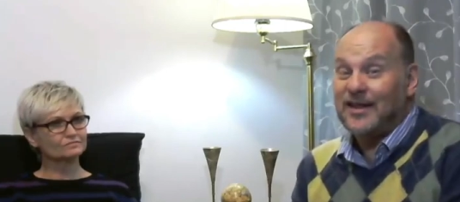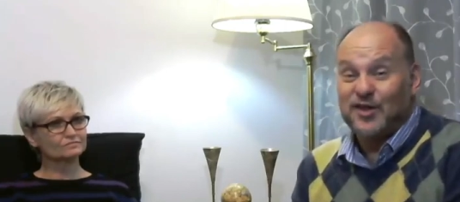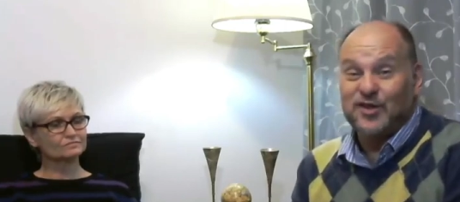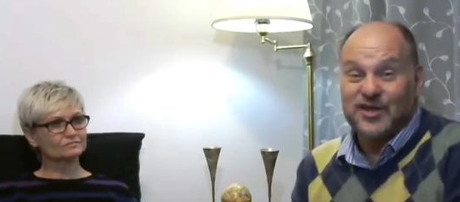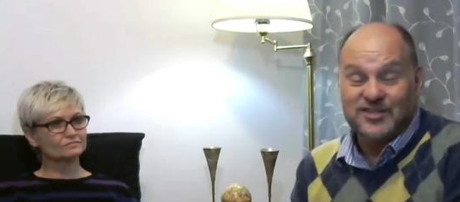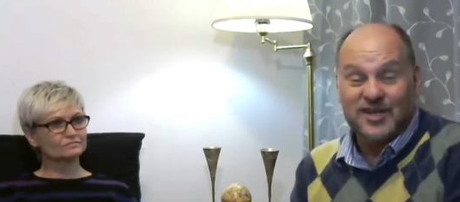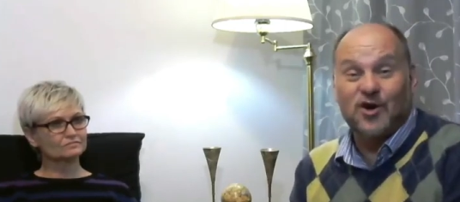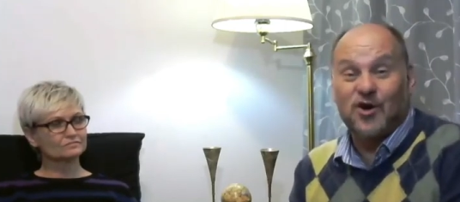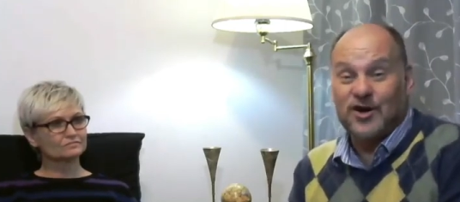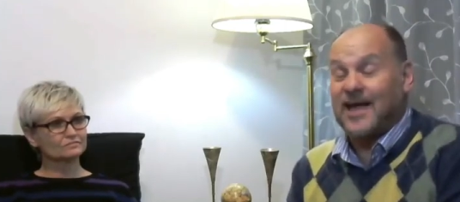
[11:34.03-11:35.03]
Speaker 1: the things that
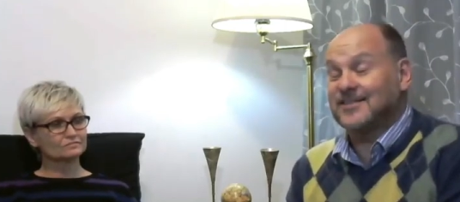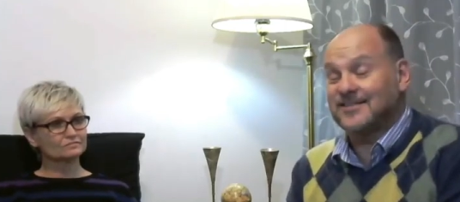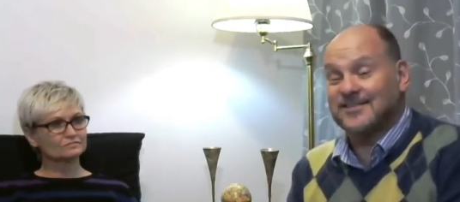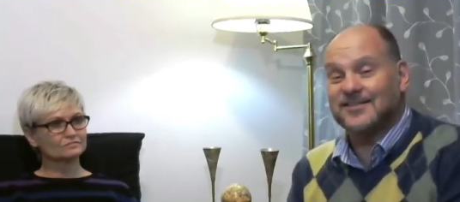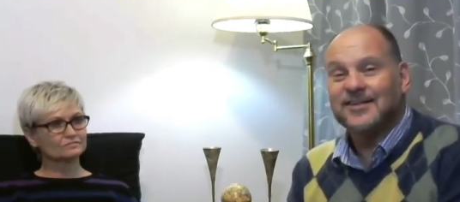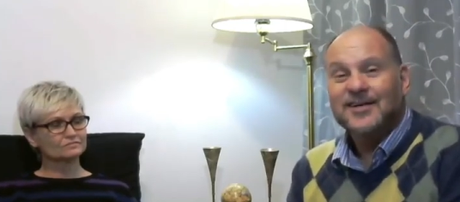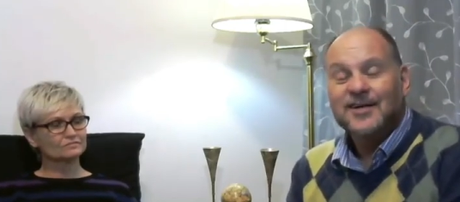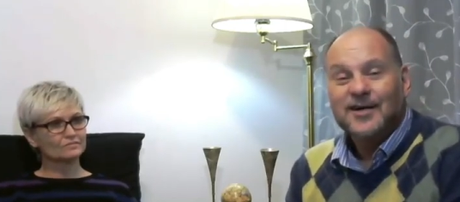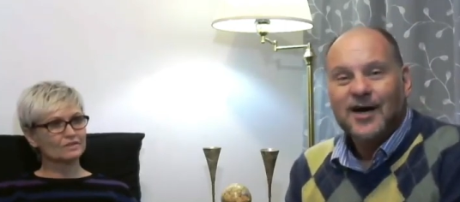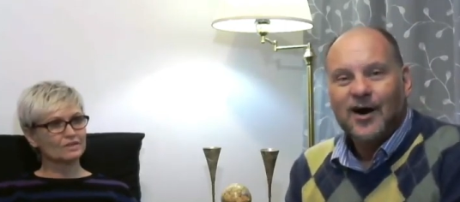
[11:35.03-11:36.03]
God hates?
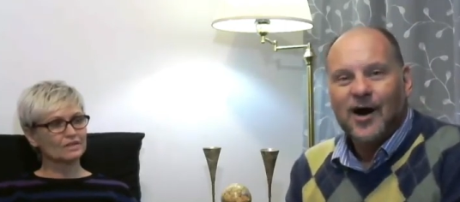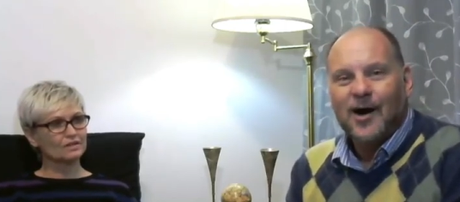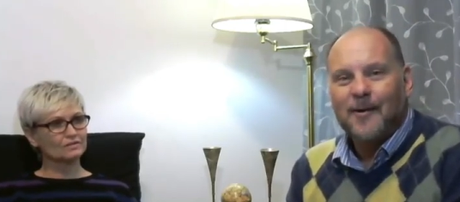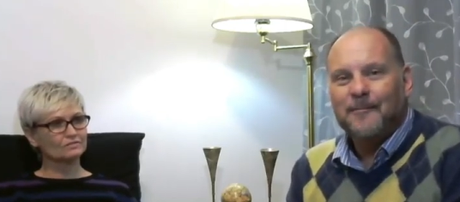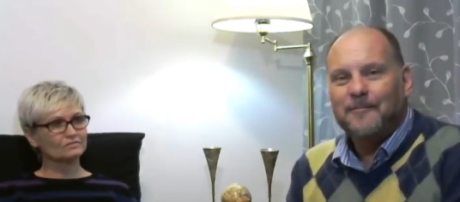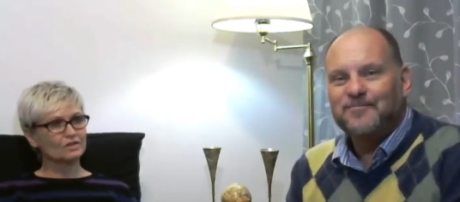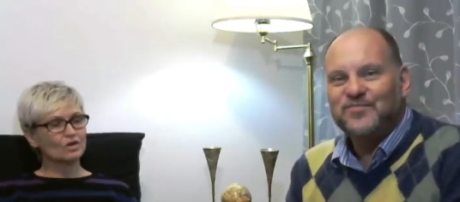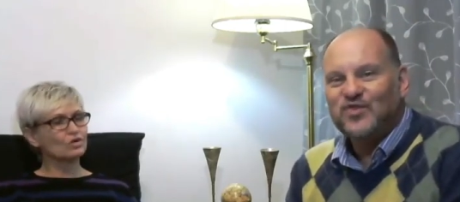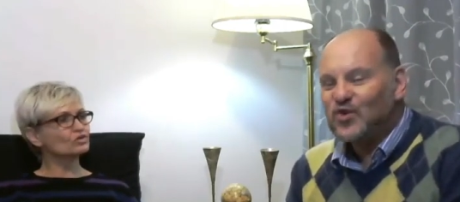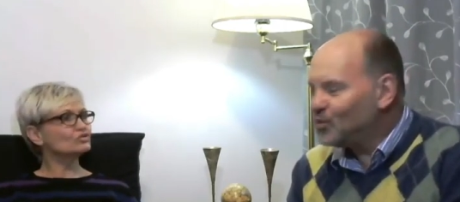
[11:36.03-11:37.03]
Um,
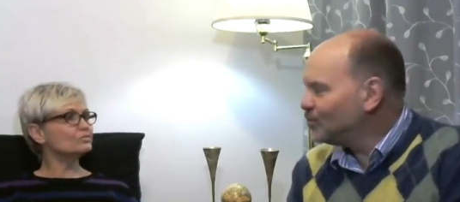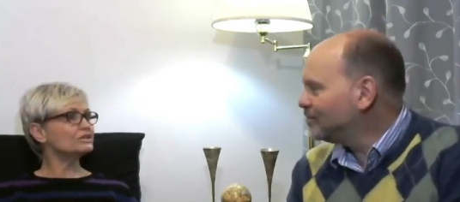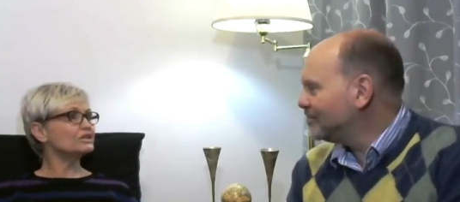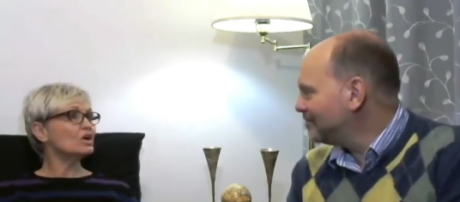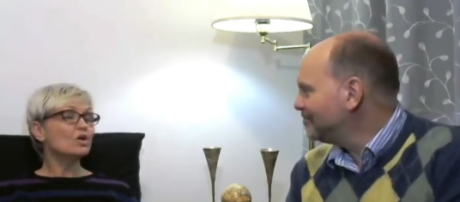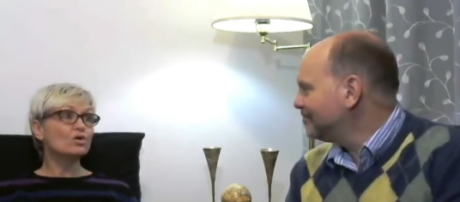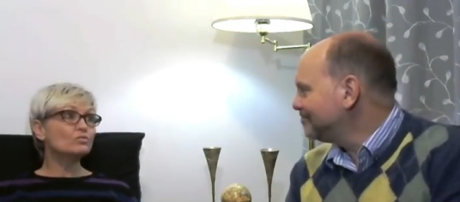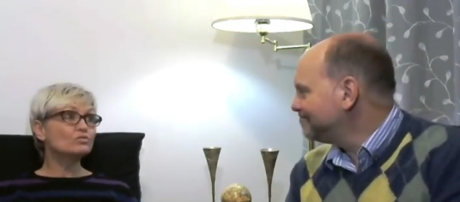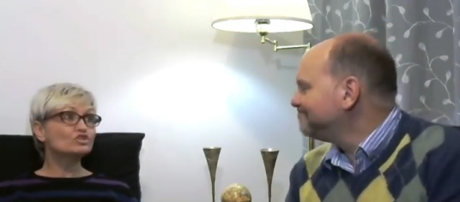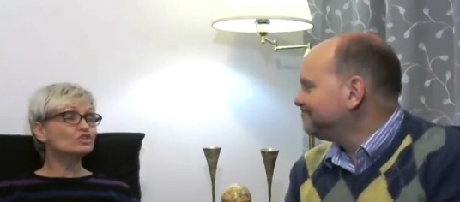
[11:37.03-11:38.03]
do or do
Speaker 2: we
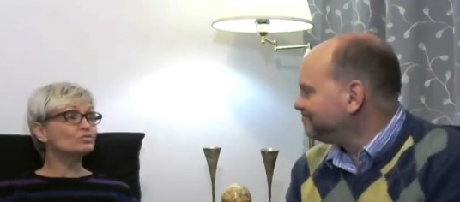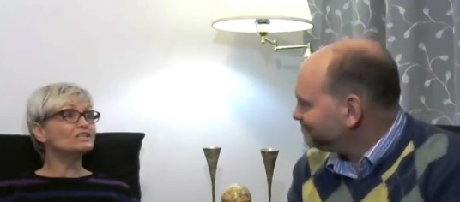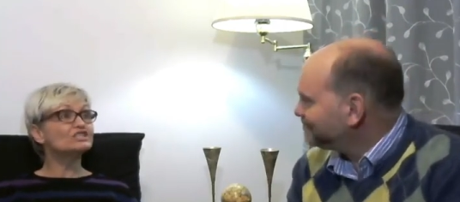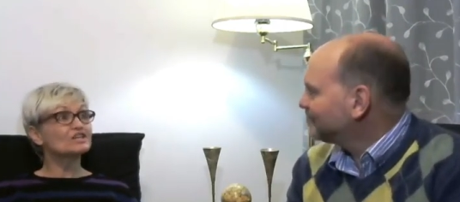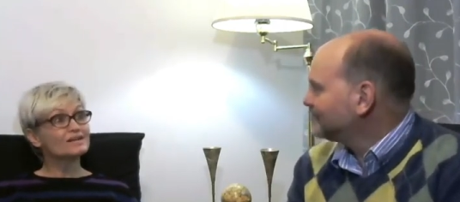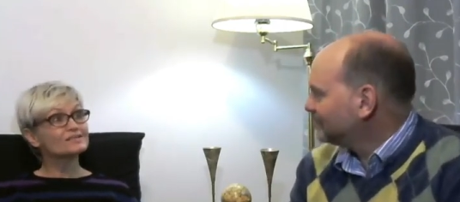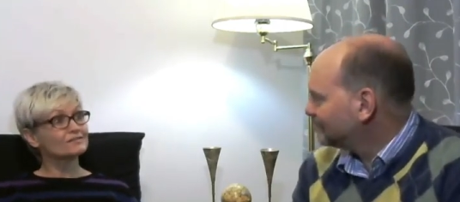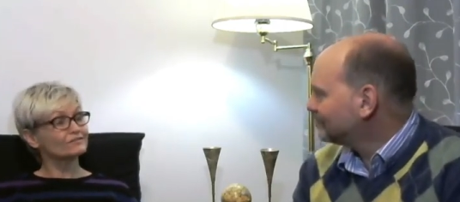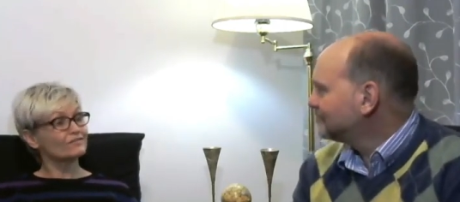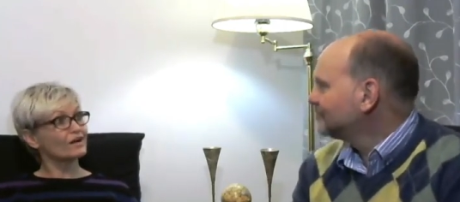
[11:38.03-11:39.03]
or do we
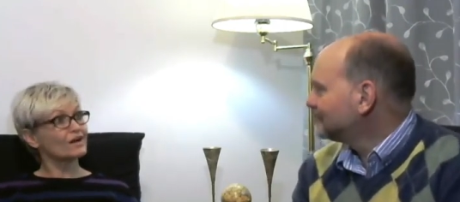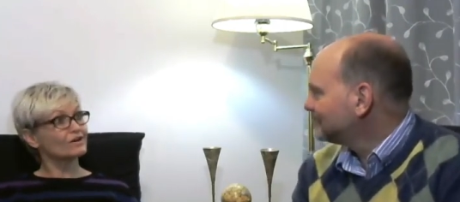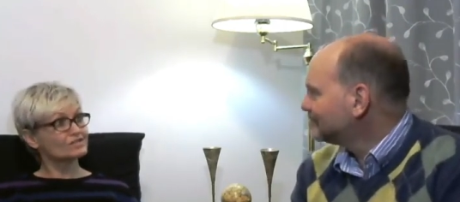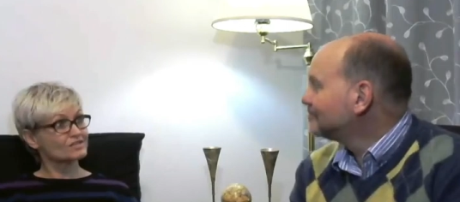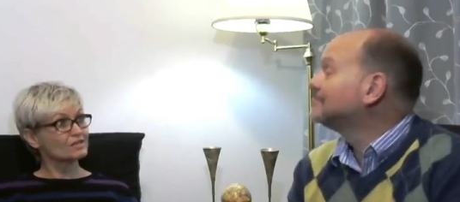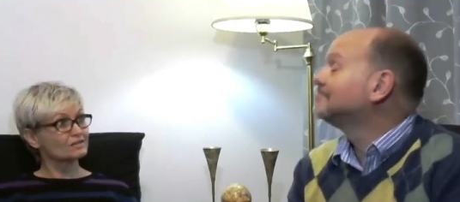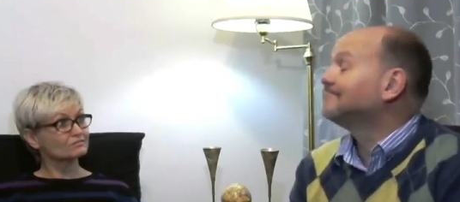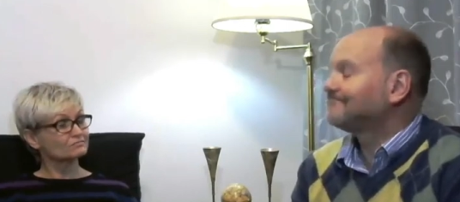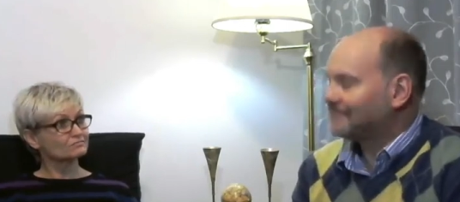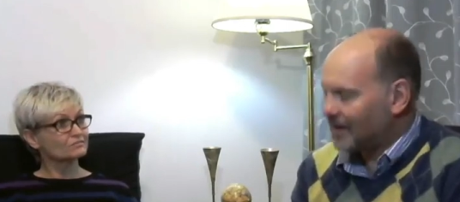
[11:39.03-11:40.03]
justify our sin?
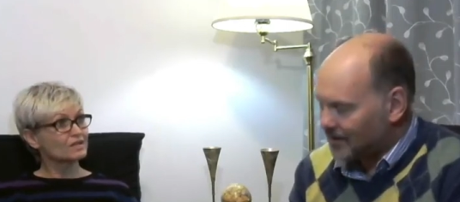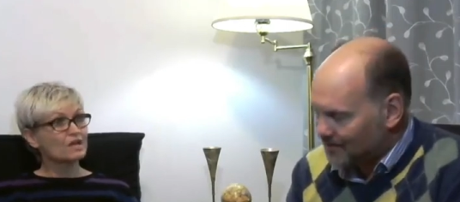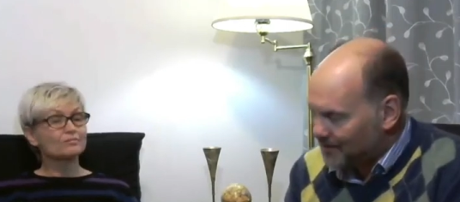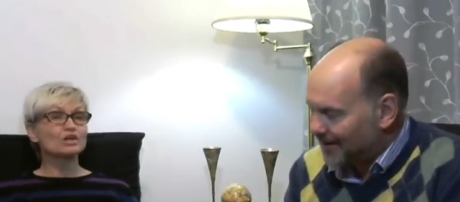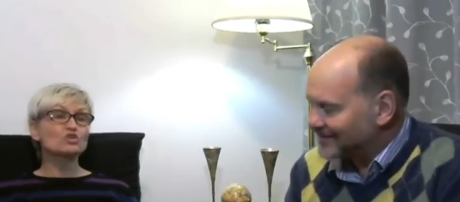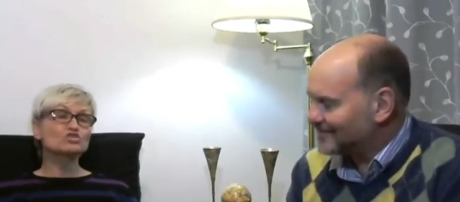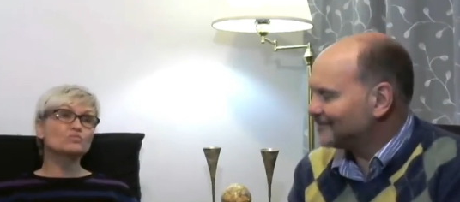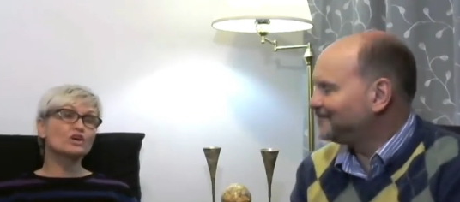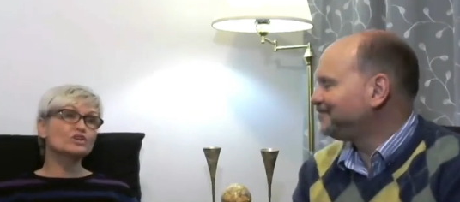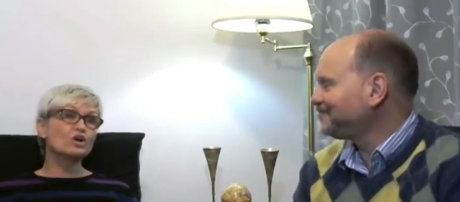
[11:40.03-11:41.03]
Right. Because
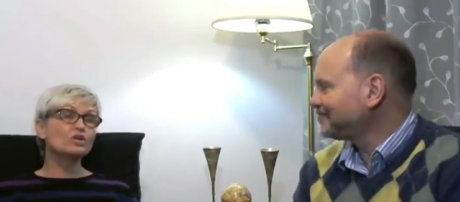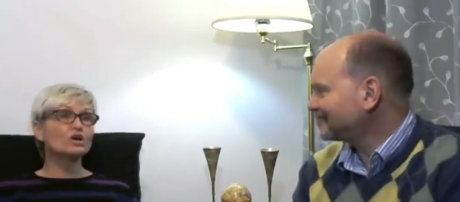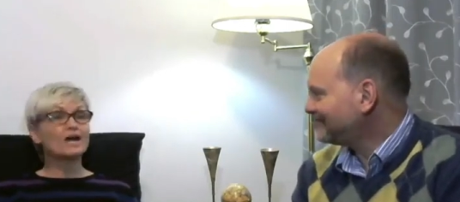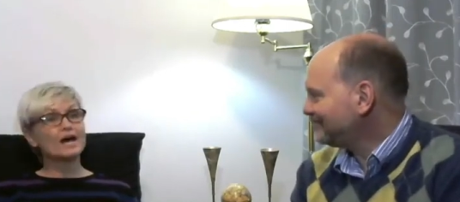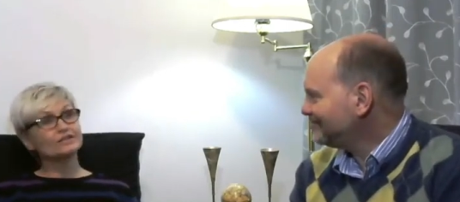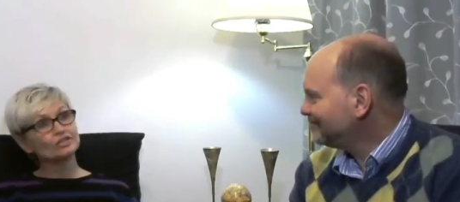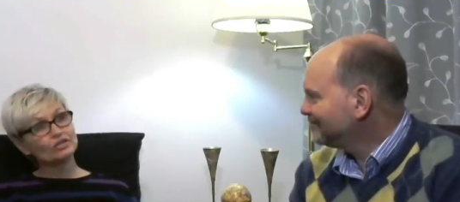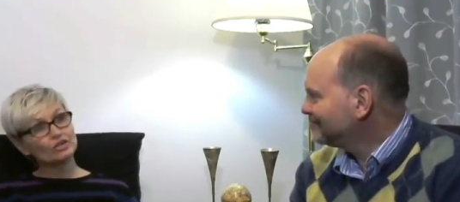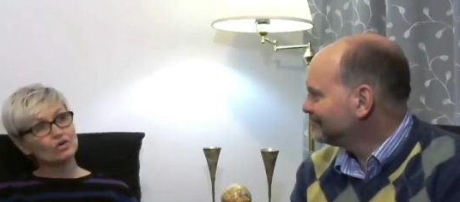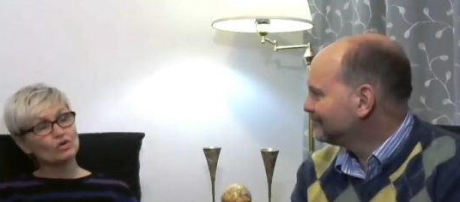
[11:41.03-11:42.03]
we are no longer under
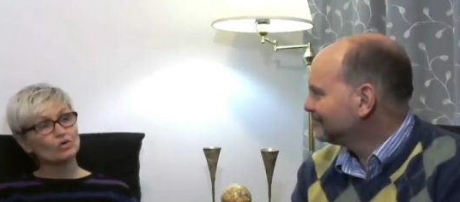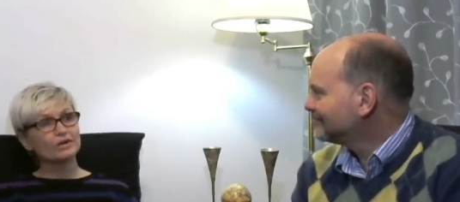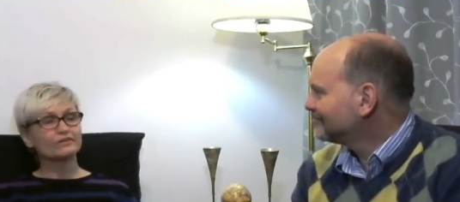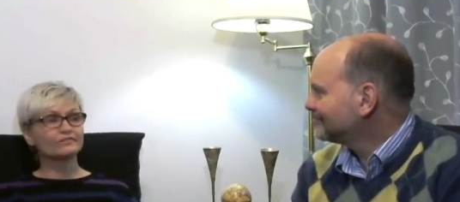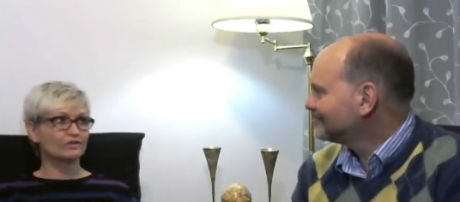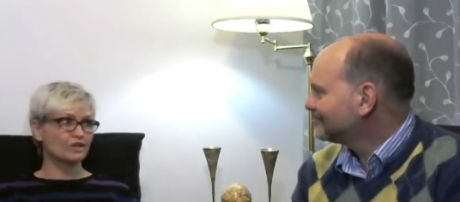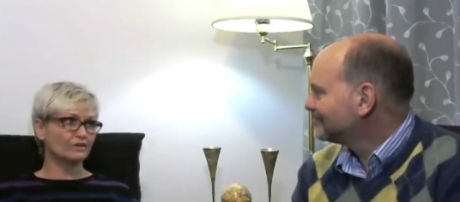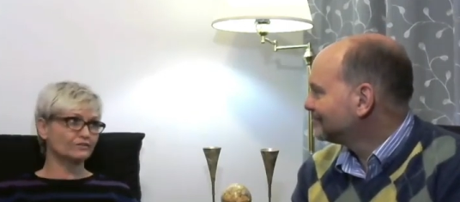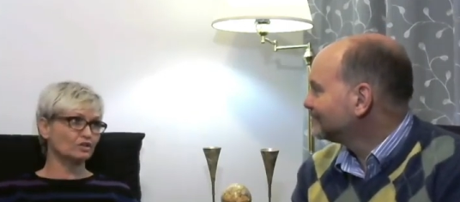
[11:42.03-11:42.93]
the law, we are free of the